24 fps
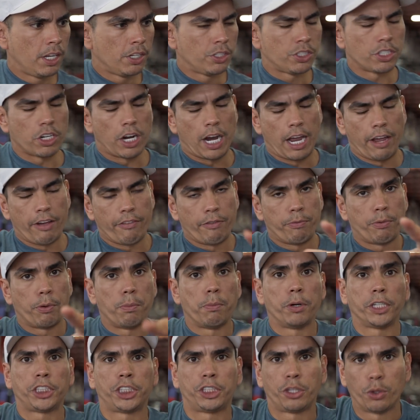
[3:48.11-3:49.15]
Sorry, I haven't put
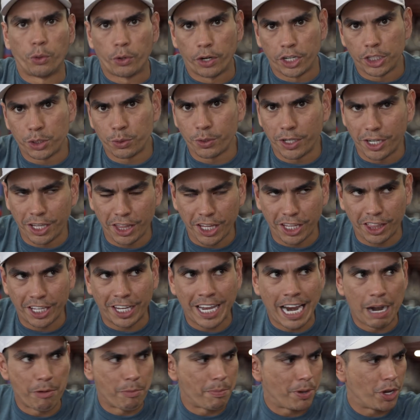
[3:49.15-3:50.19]
much thought into it. I didn't think the
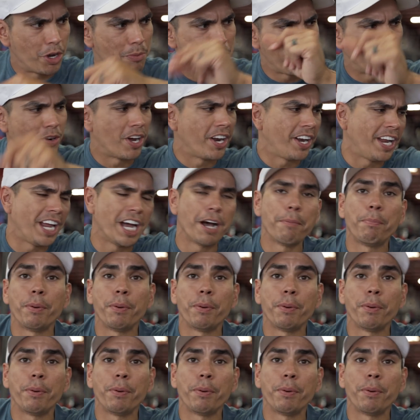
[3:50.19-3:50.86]
camera would be on me right now,